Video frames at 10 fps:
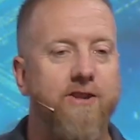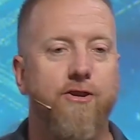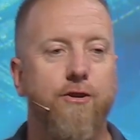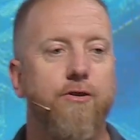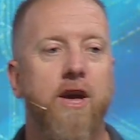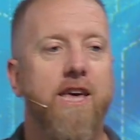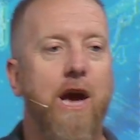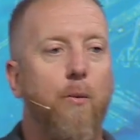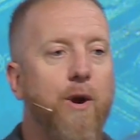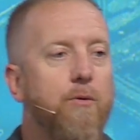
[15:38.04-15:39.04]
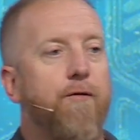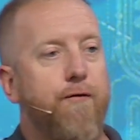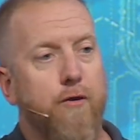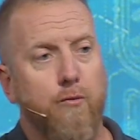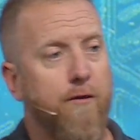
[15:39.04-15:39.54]
tooth, yet we
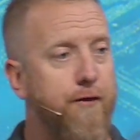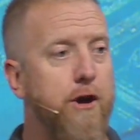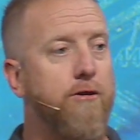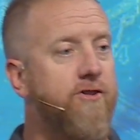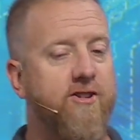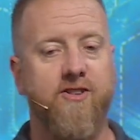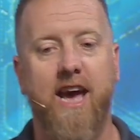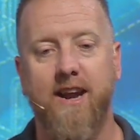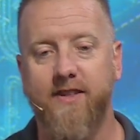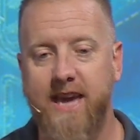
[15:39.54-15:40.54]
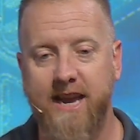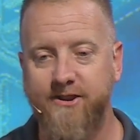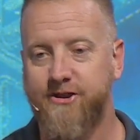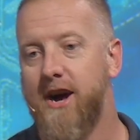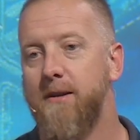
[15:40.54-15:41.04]
refuse to stay out of the candy
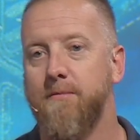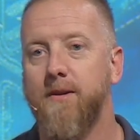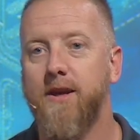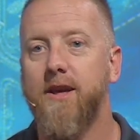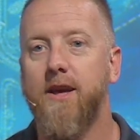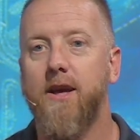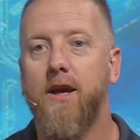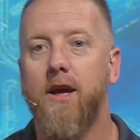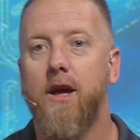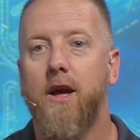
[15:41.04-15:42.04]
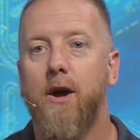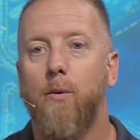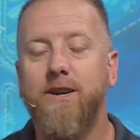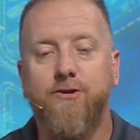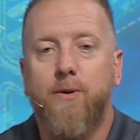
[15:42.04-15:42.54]
shop.
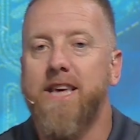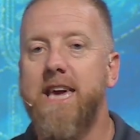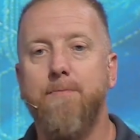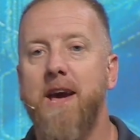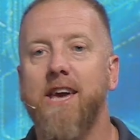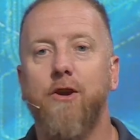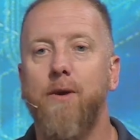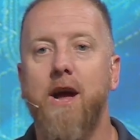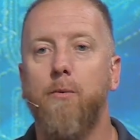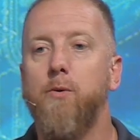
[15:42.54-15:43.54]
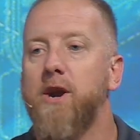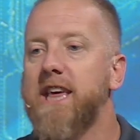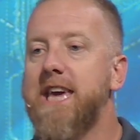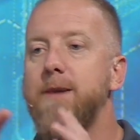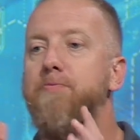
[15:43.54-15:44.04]
We just want to keep hanging around. We want to
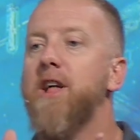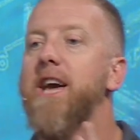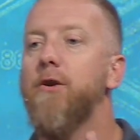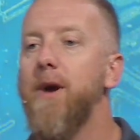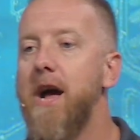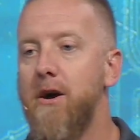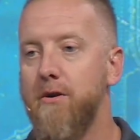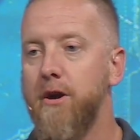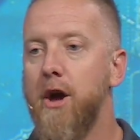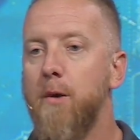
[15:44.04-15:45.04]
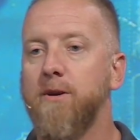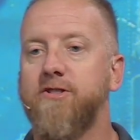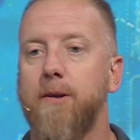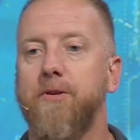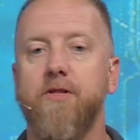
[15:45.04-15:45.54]
keep playing around with
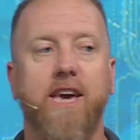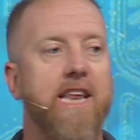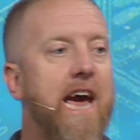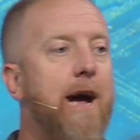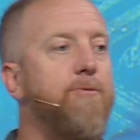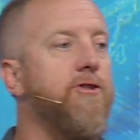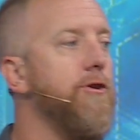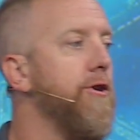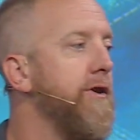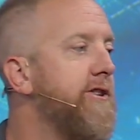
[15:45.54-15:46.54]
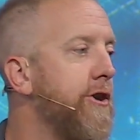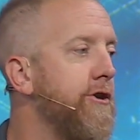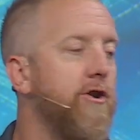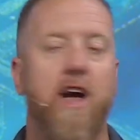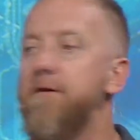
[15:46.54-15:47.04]
something that can absolutely turn
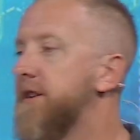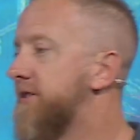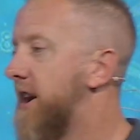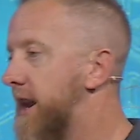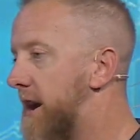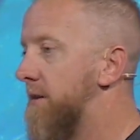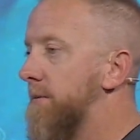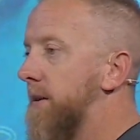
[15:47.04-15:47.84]
your life inside out.